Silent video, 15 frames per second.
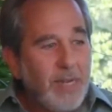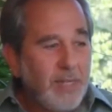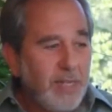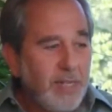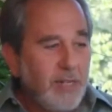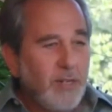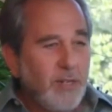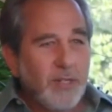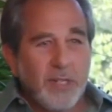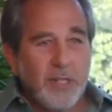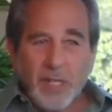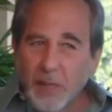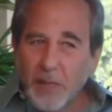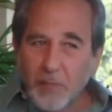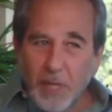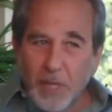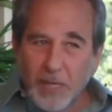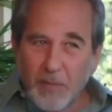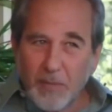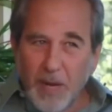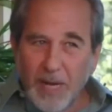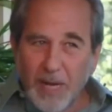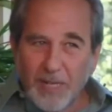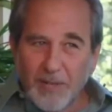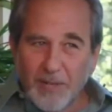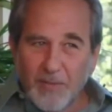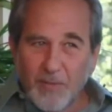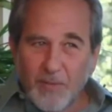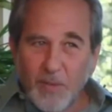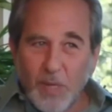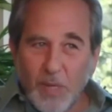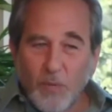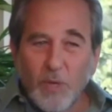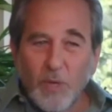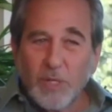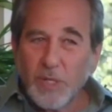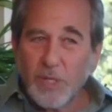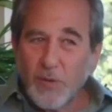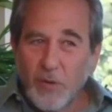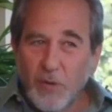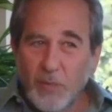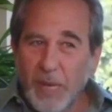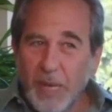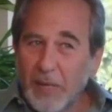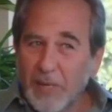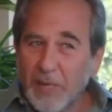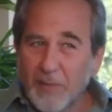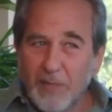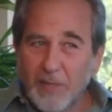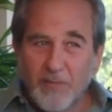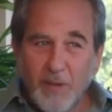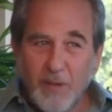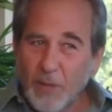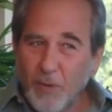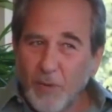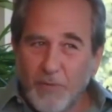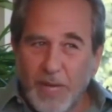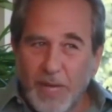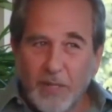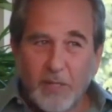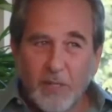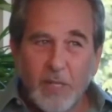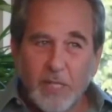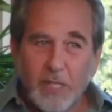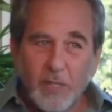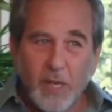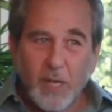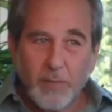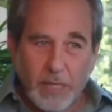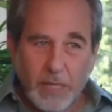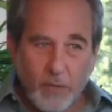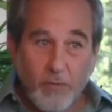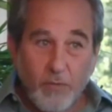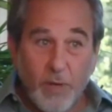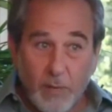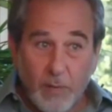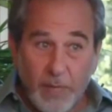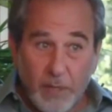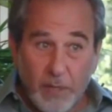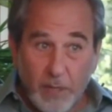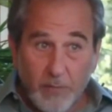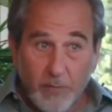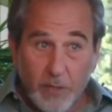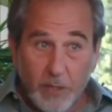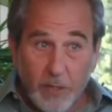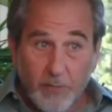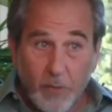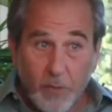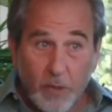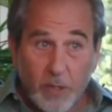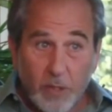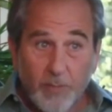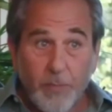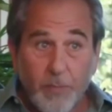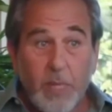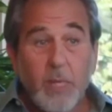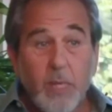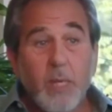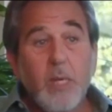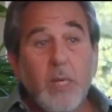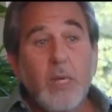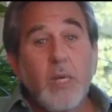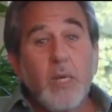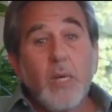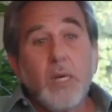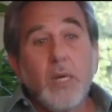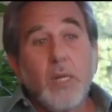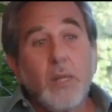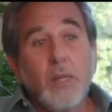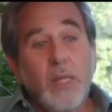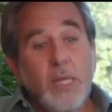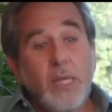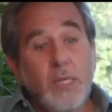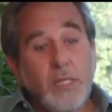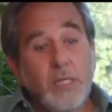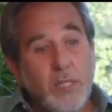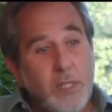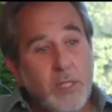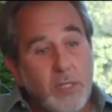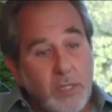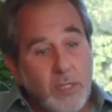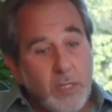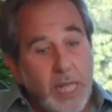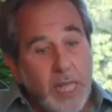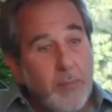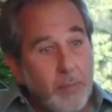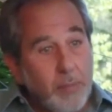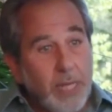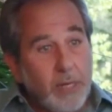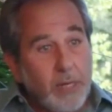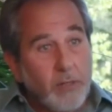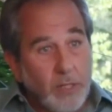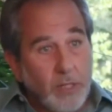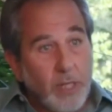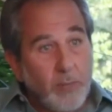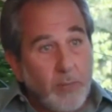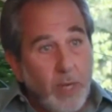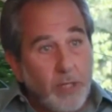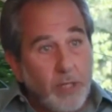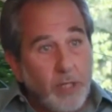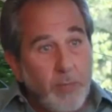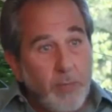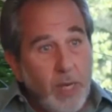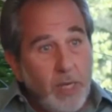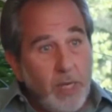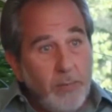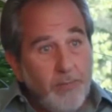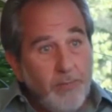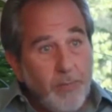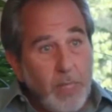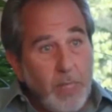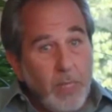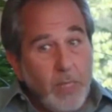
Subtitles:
and then there's the tape player mind. And what's different about them is very profound. So let's talk about two fundamental differences first. The tape player, the subconscious mind,